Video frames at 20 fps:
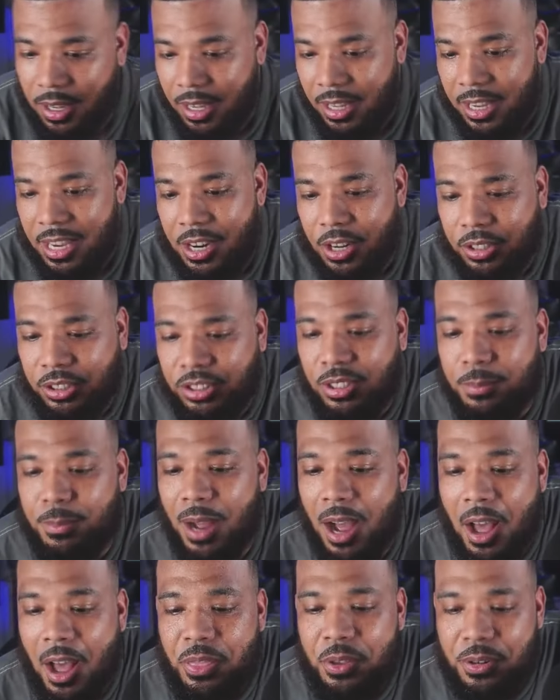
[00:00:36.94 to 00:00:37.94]
Here are some
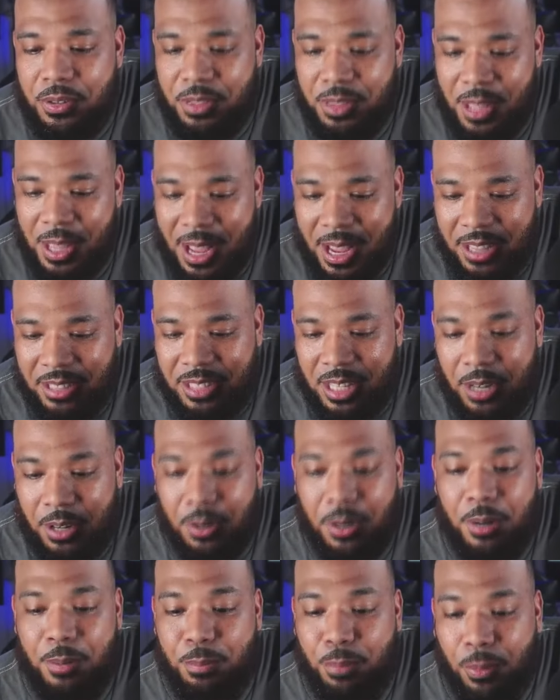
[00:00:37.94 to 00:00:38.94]
other things that are
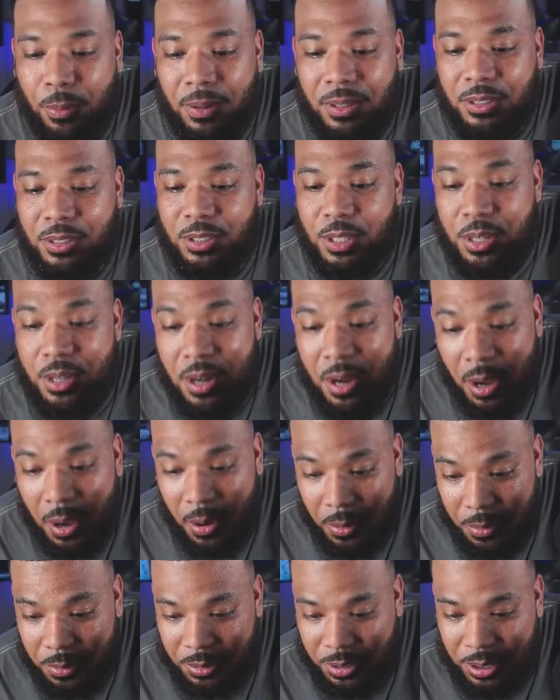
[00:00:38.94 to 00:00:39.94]
important to
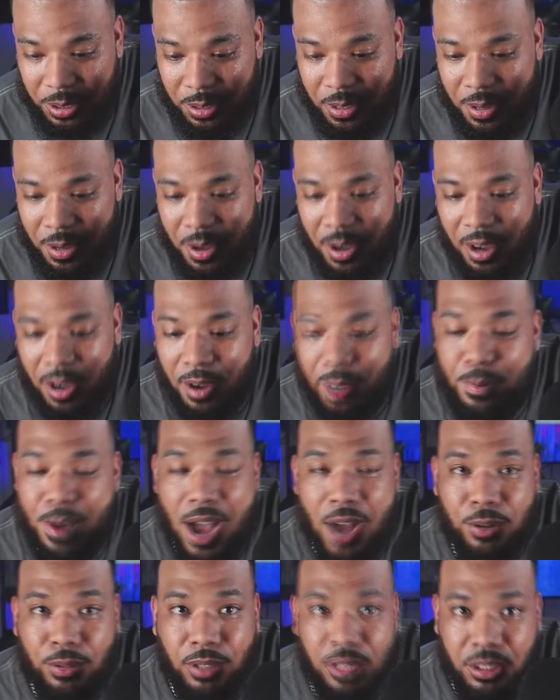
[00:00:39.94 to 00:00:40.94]
note
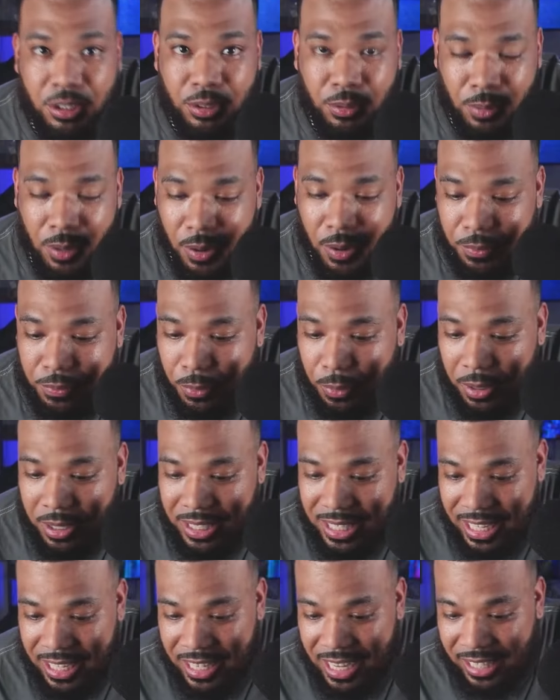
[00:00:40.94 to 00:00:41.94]
about what Jerome Ford
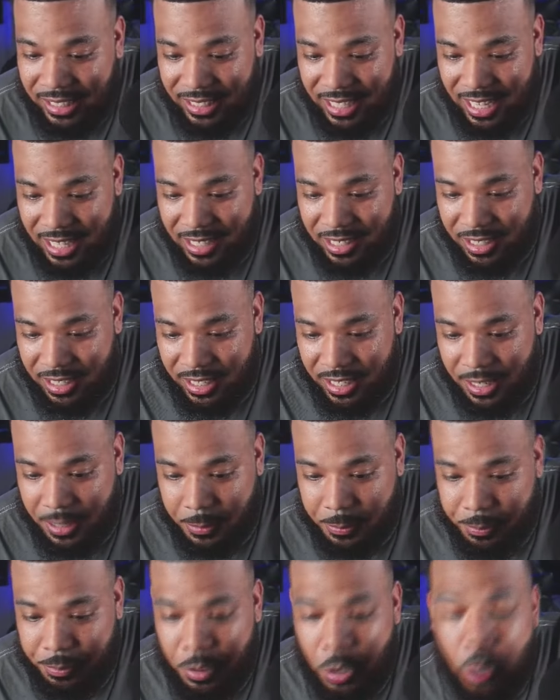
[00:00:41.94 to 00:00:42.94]
did at the end of the
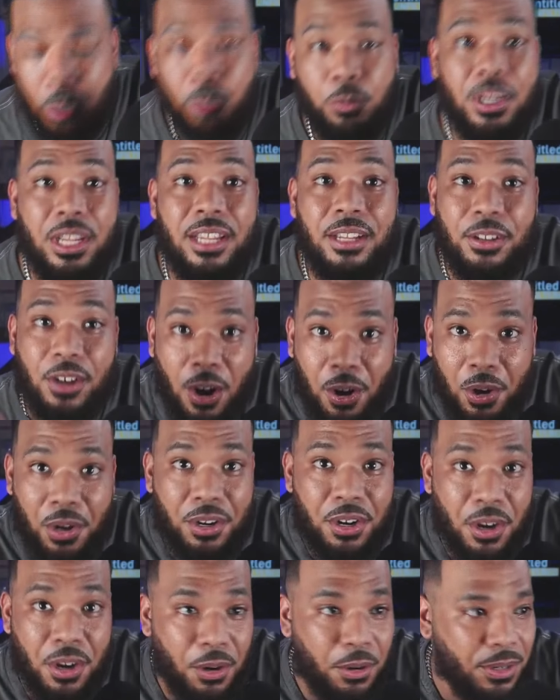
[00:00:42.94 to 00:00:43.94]
year. We all
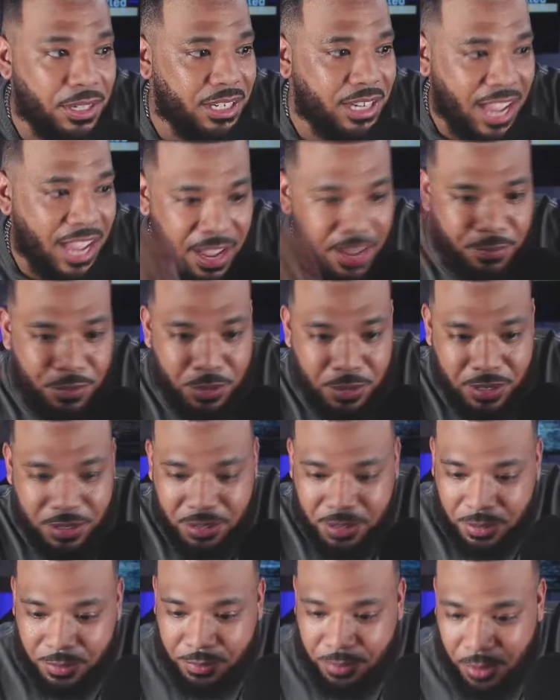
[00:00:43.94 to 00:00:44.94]
know, and Dave, you can
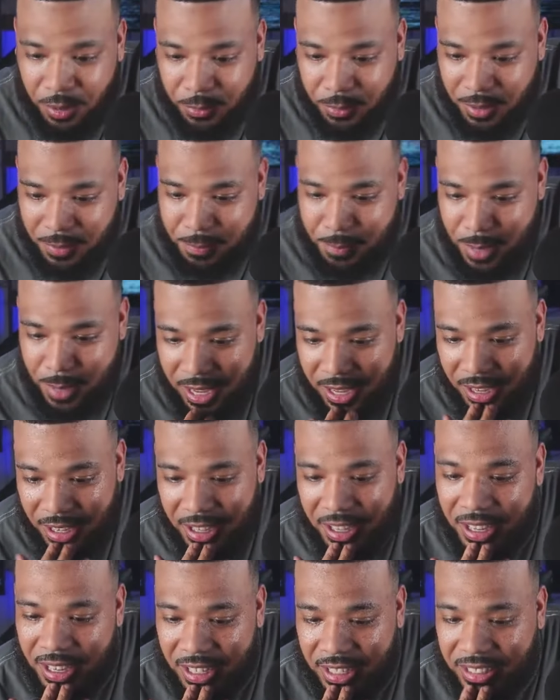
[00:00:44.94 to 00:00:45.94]
confer with me,
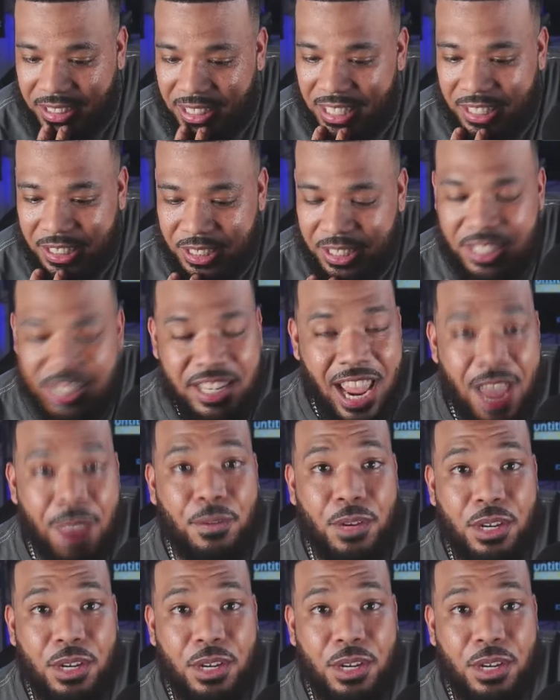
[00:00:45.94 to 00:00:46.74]
David